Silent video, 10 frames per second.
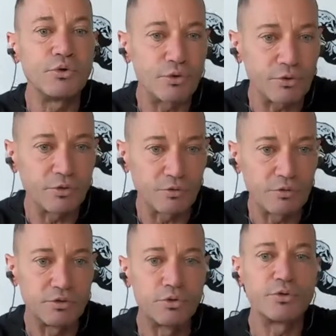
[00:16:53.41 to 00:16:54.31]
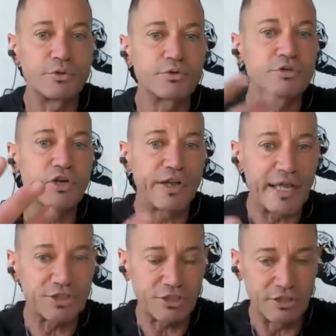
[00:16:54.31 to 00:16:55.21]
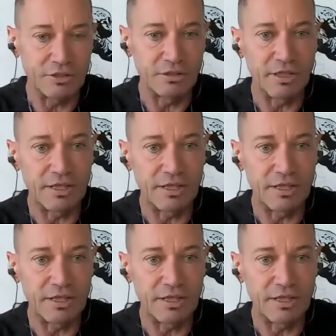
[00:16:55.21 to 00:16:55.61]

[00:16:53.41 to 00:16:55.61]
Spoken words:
neuron connection.